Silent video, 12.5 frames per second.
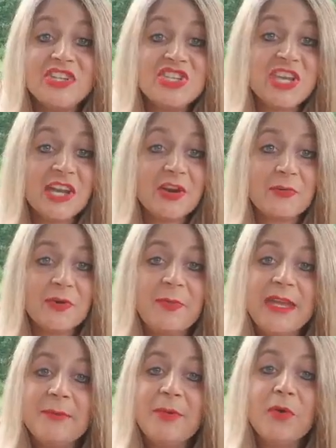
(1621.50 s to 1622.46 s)
share it with
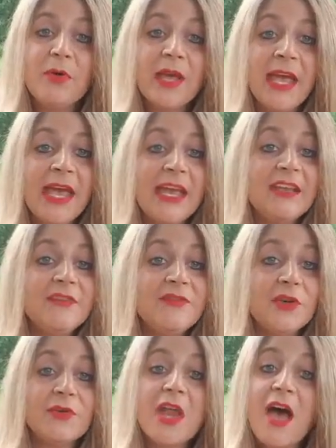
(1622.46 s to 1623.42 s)
people. And if
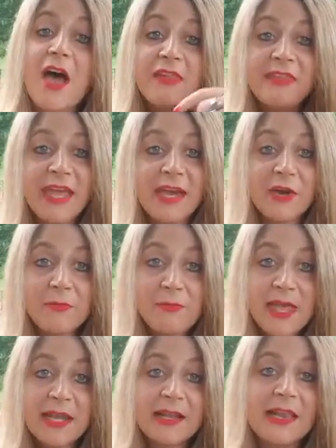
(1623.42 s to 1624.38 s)
you're not there
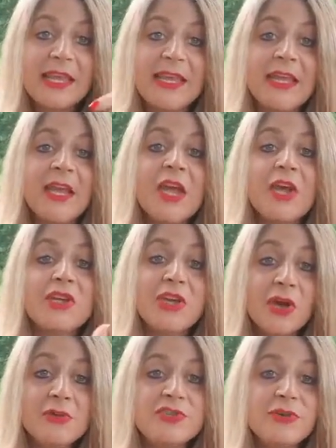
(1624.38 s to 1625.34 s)
mentally,
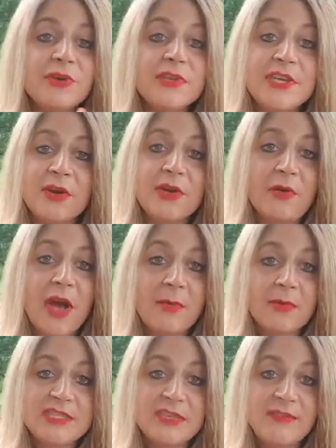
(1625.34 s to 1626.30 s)
go to a Tony
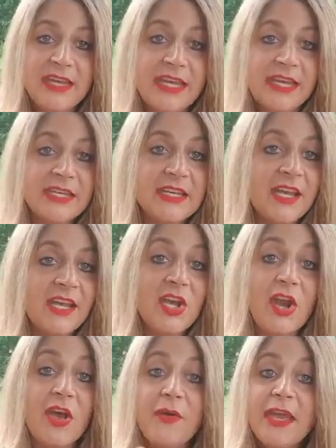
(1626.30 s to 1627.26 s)
Robbins event.
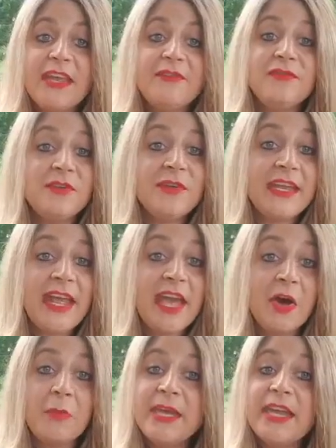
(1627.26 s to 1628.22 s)
And if you need
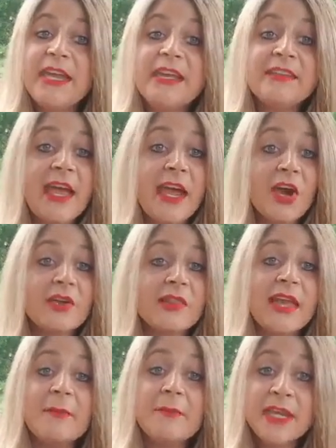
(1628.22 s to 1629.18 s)
help getting there,
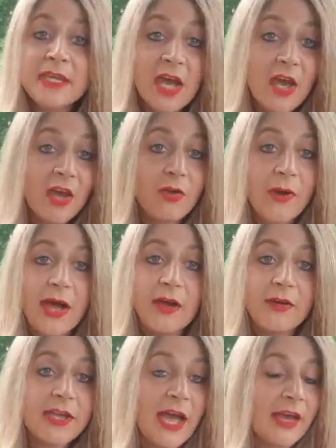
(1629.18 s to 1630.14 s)
let me know.
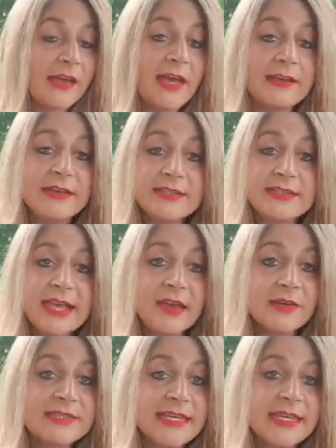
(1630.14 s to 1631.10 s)
I got
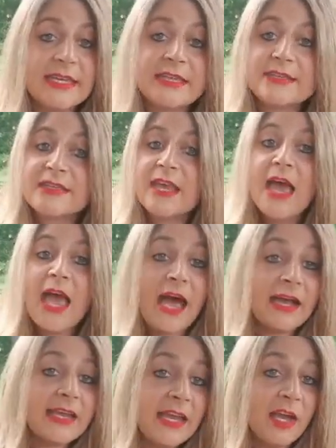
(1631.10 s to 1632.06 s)
discounted tickets.
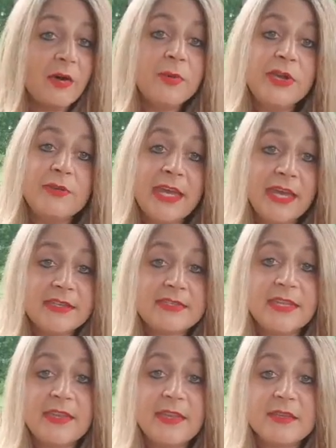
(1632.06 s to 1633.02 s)
I can help you get
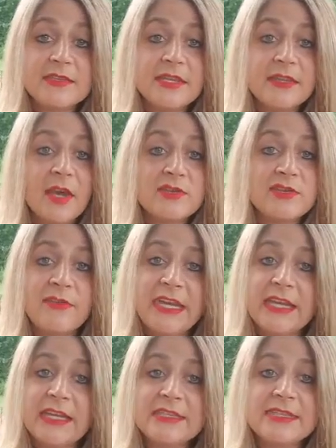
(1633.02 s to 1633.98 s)
to those
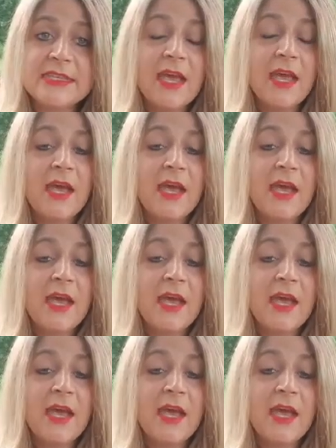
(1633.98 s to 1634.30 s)
events,